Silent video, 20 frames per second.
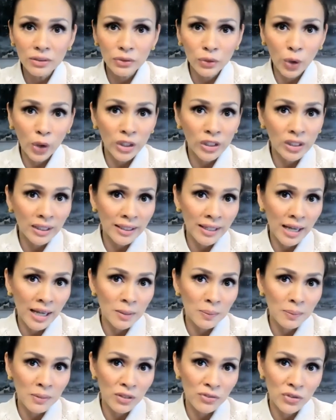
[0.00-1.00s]
Royal
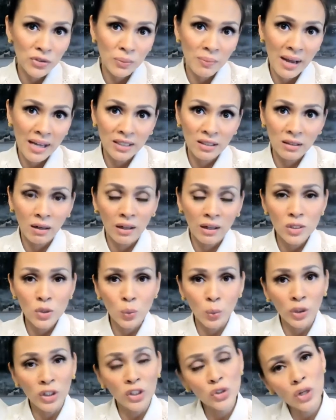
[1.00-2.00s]
Academy of Dramatic Arts
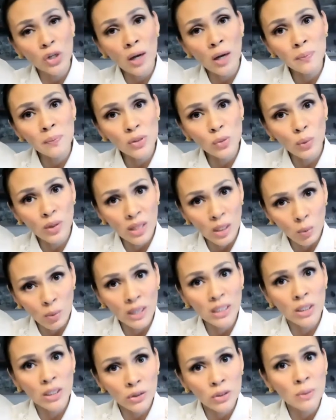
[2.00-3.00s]
workshops when they
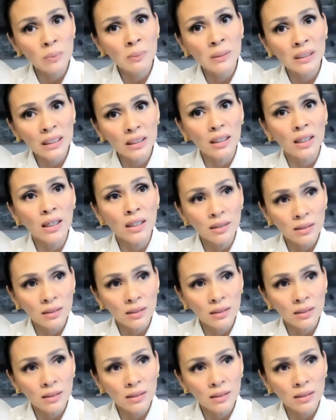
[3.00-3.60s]
went here to Manila.